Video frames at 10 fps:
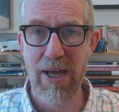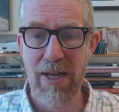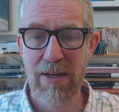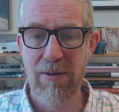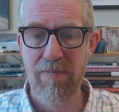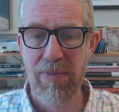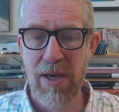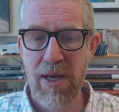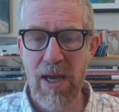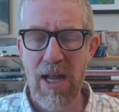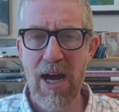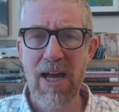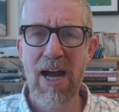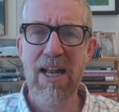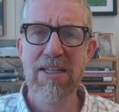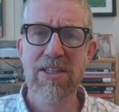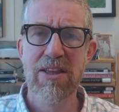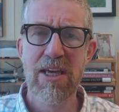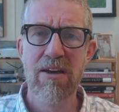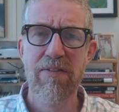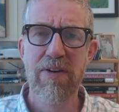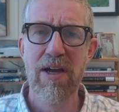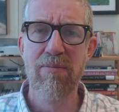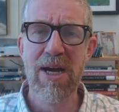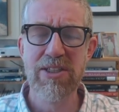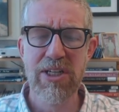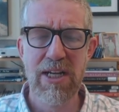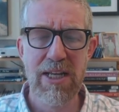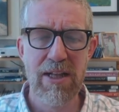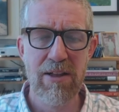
It's just a disaster for the planet.